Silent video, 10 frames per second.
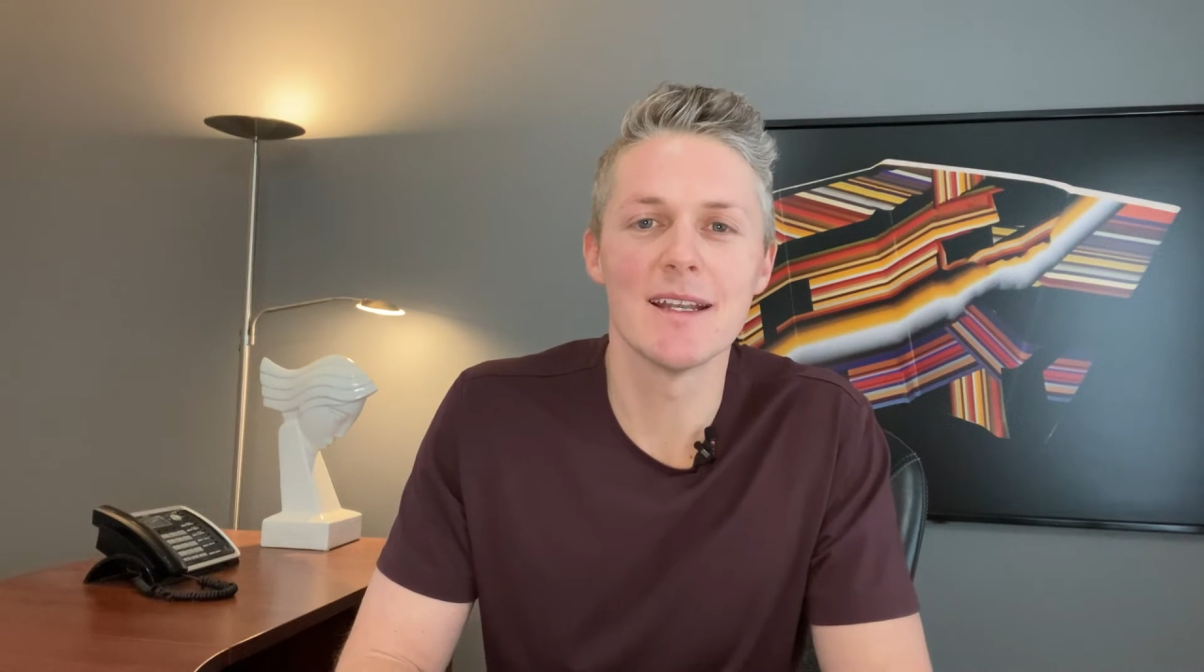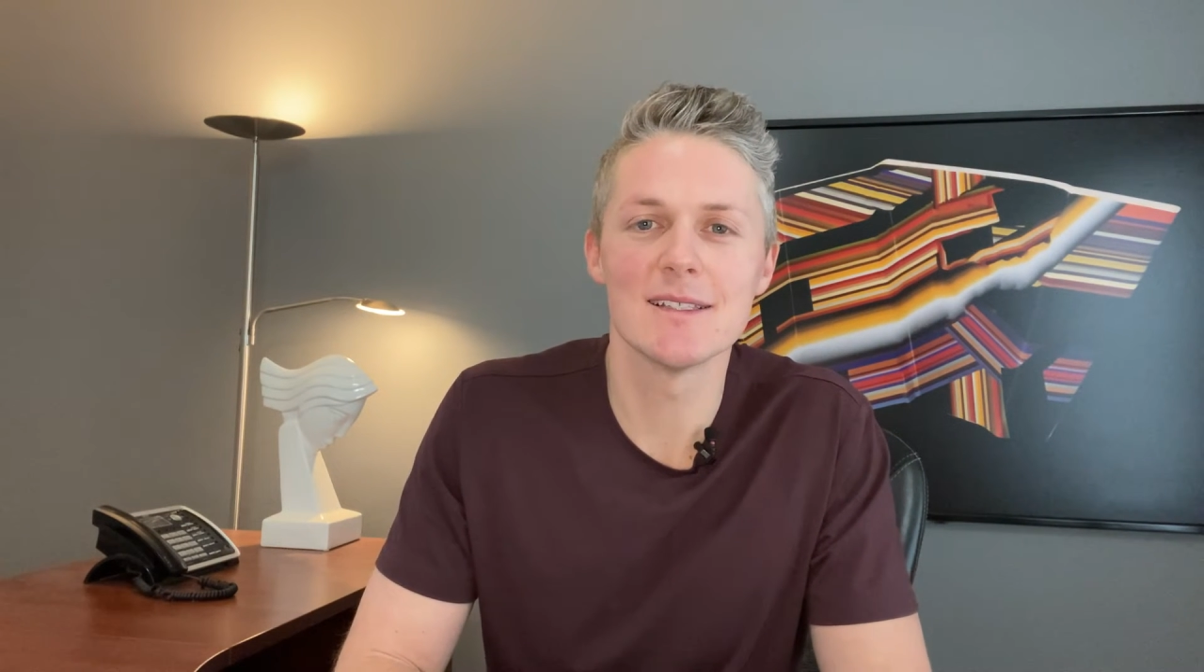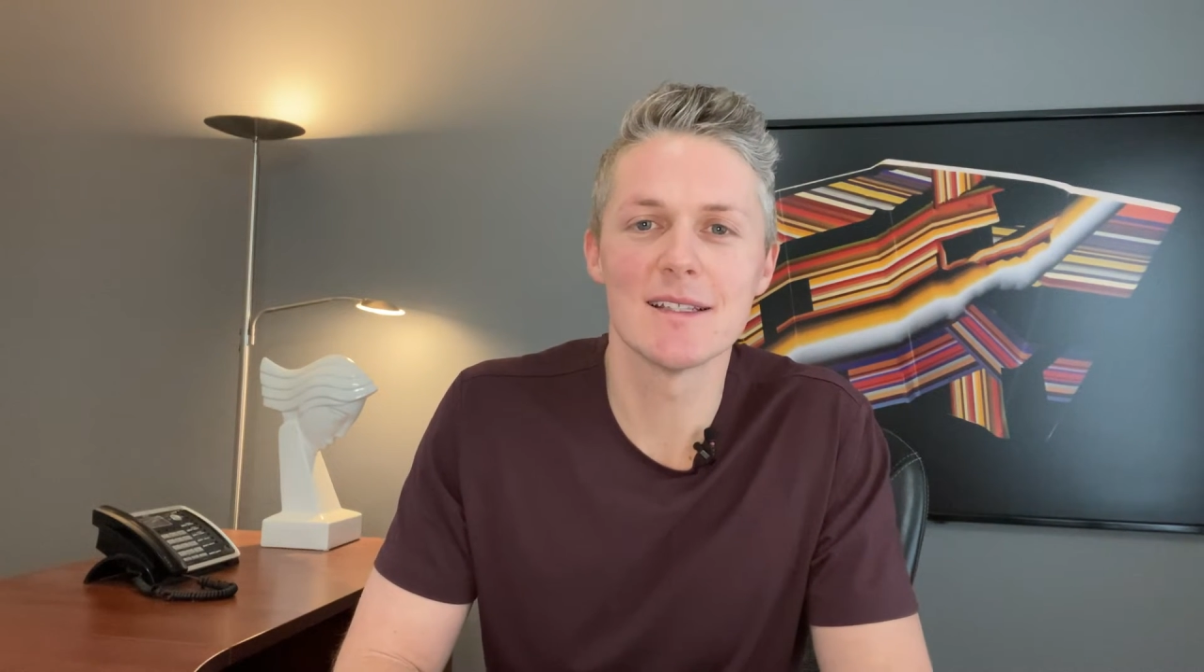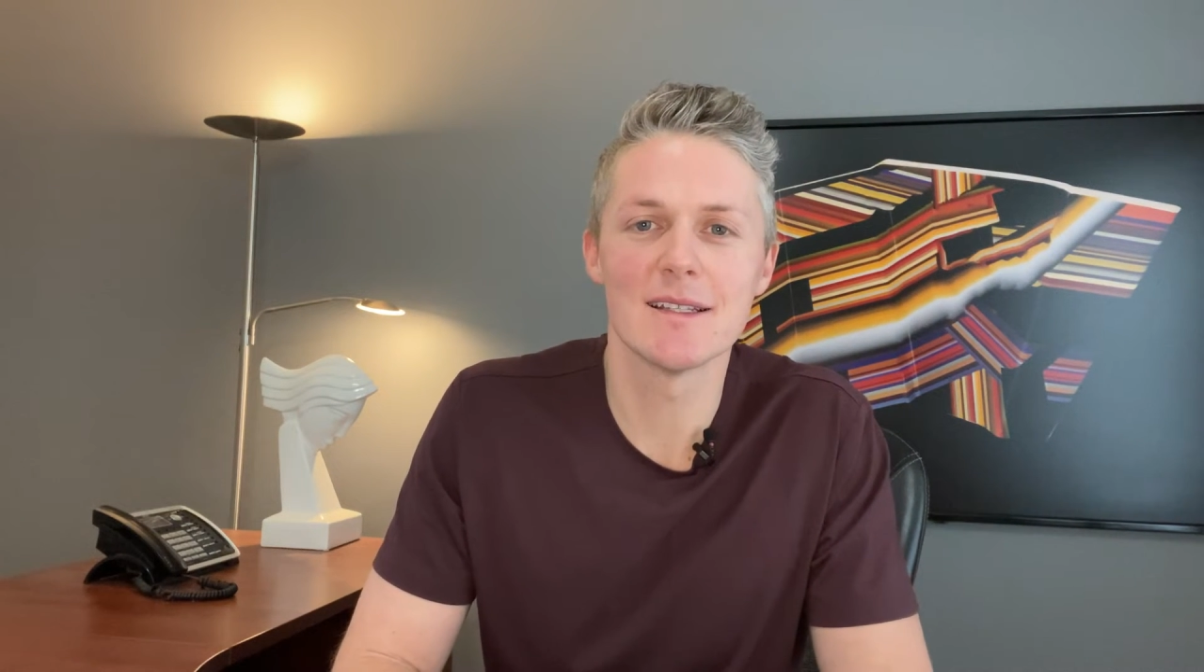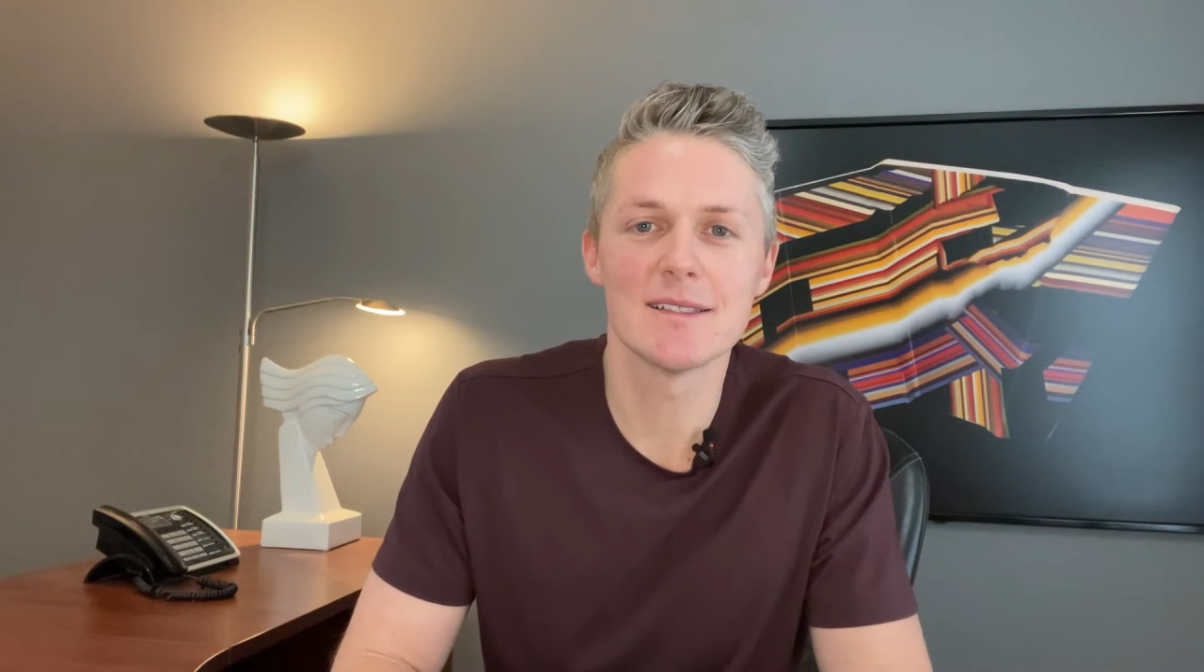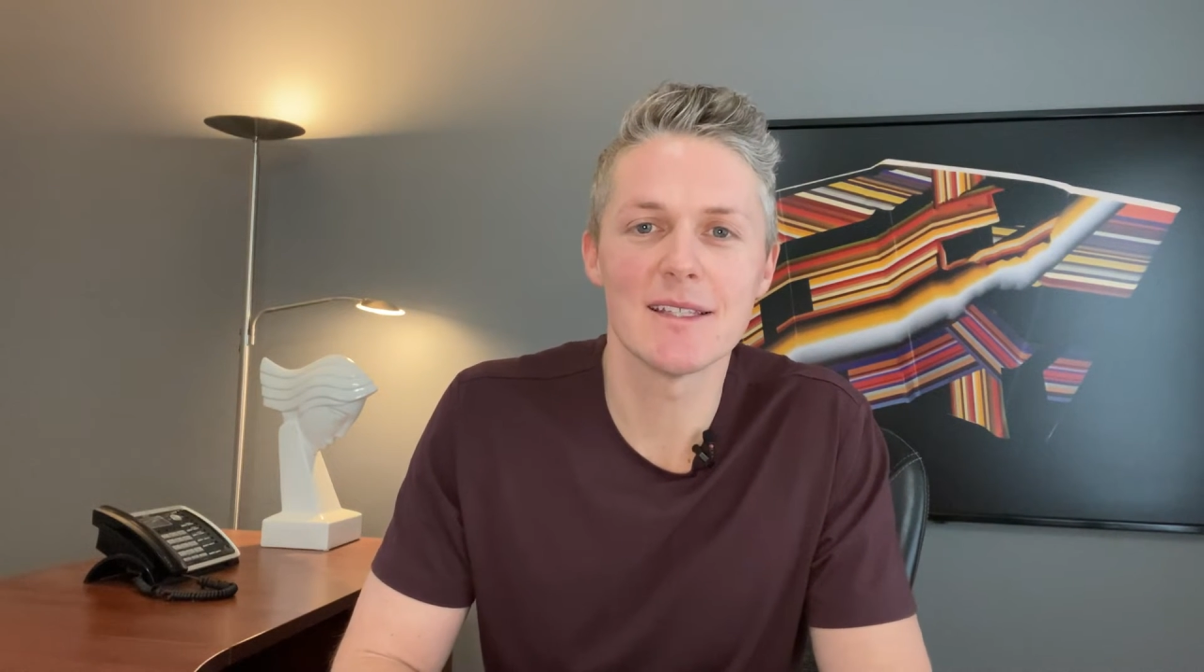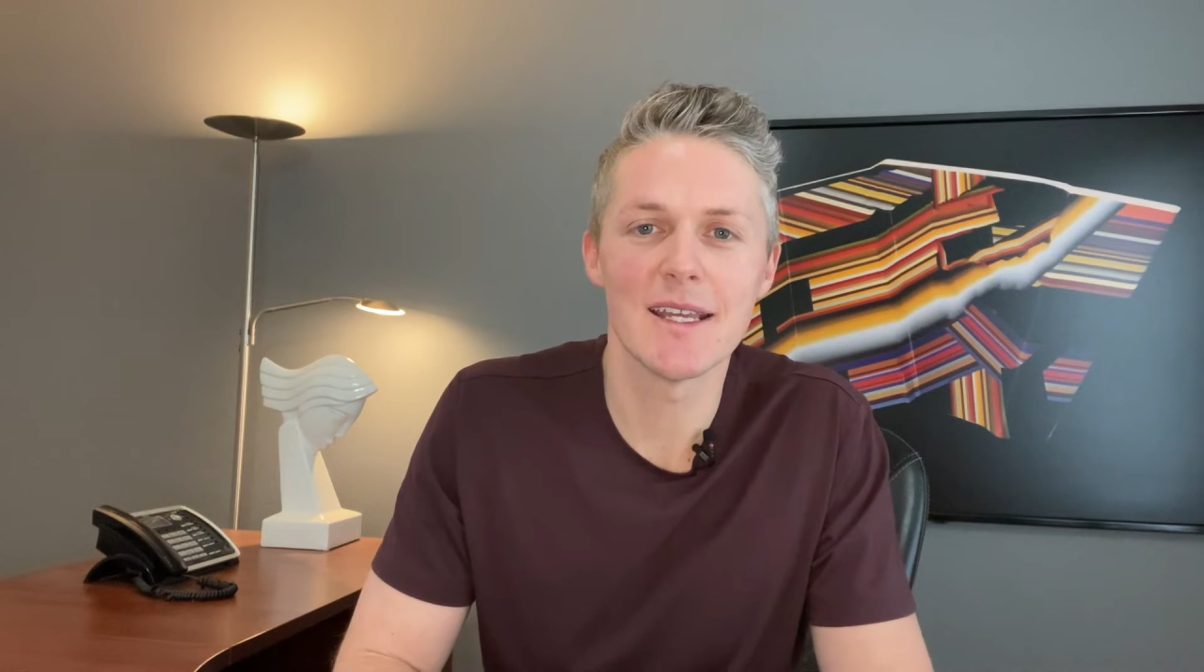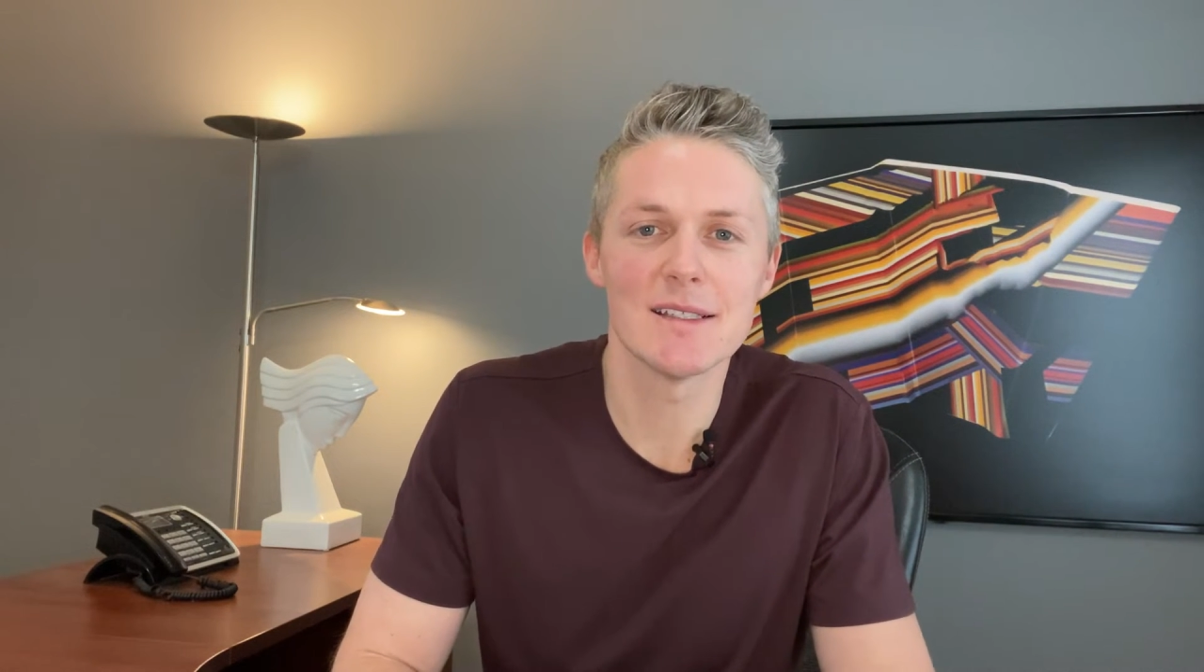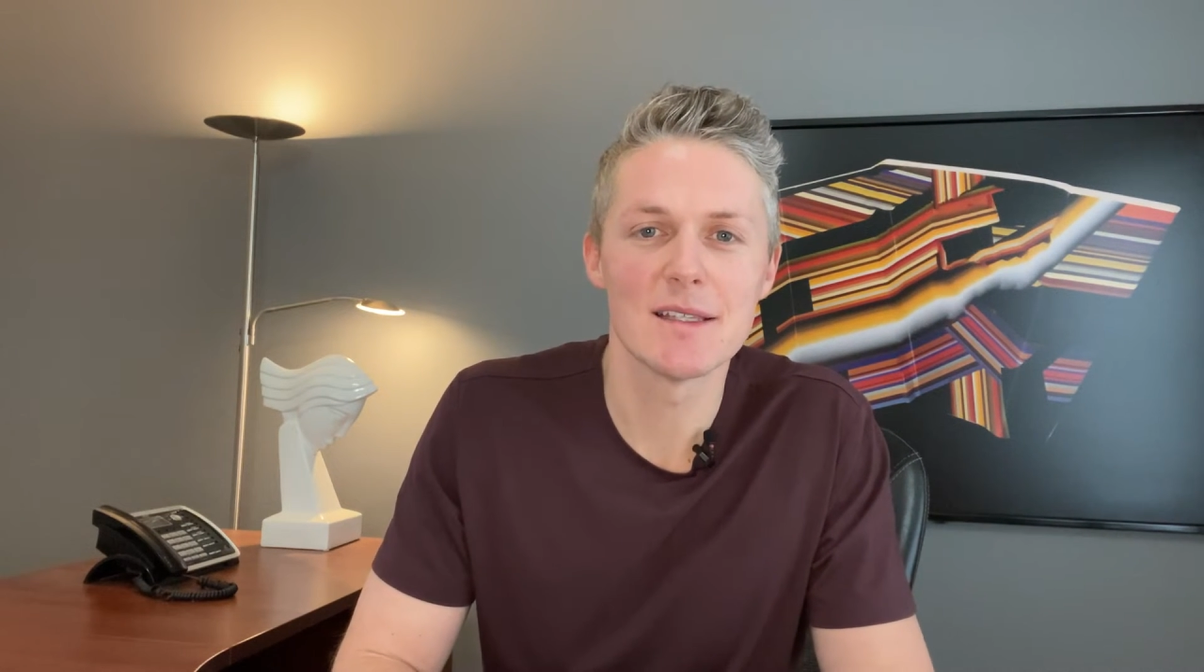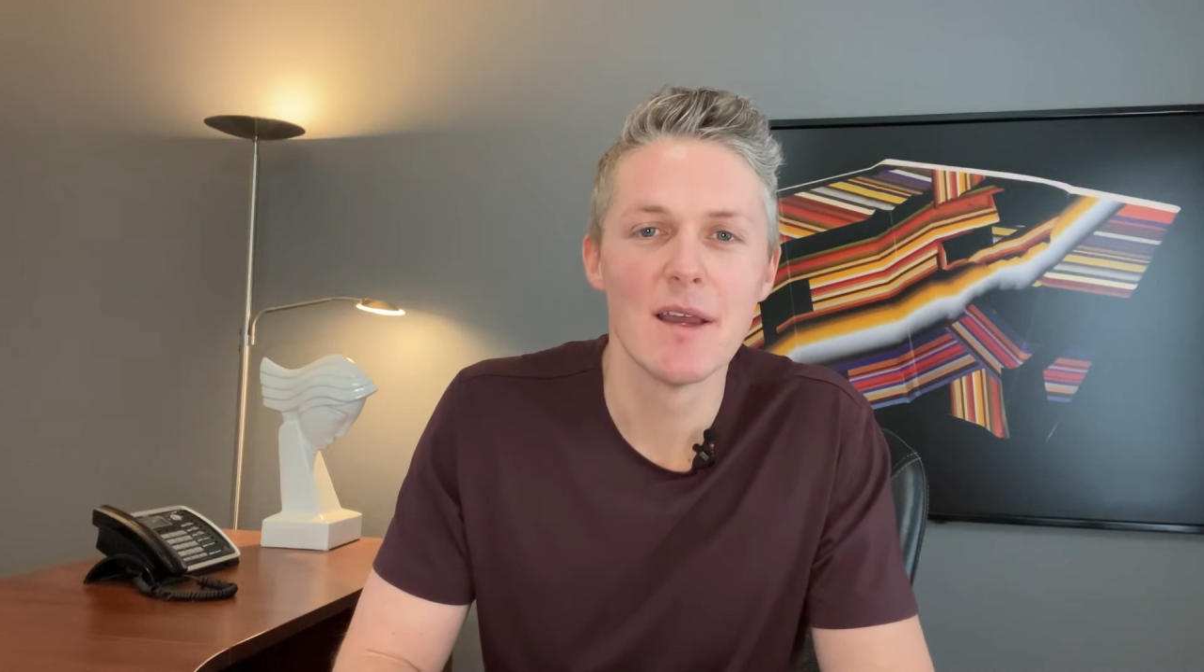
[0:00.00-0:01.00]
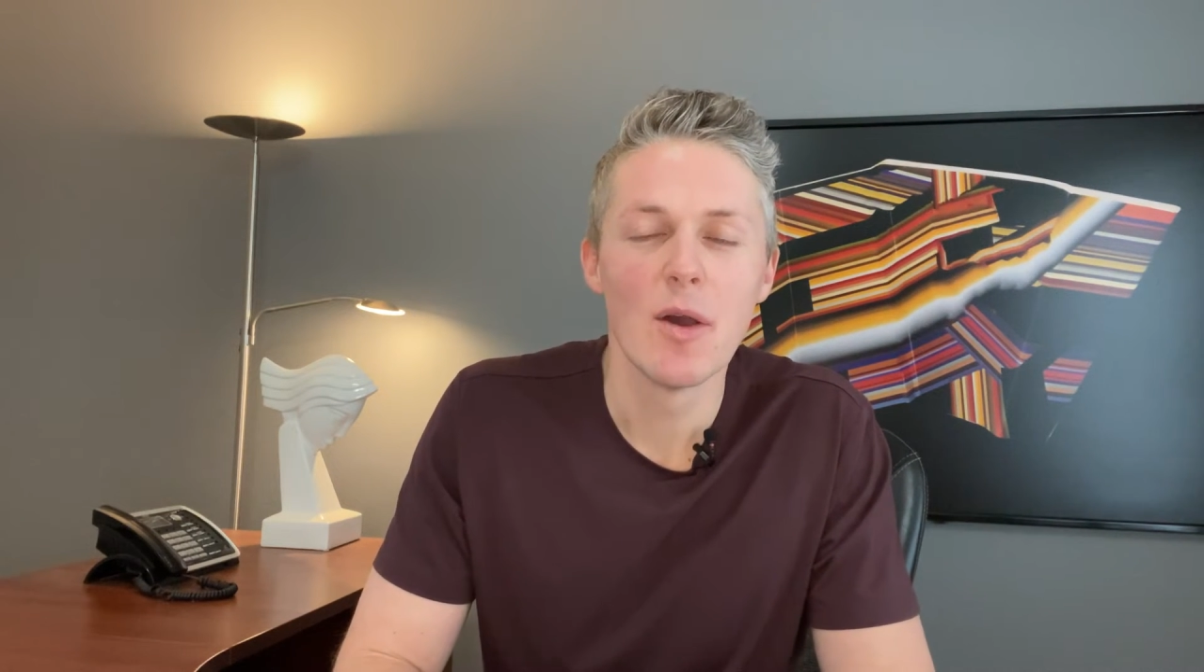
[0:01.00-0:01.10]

is in the States.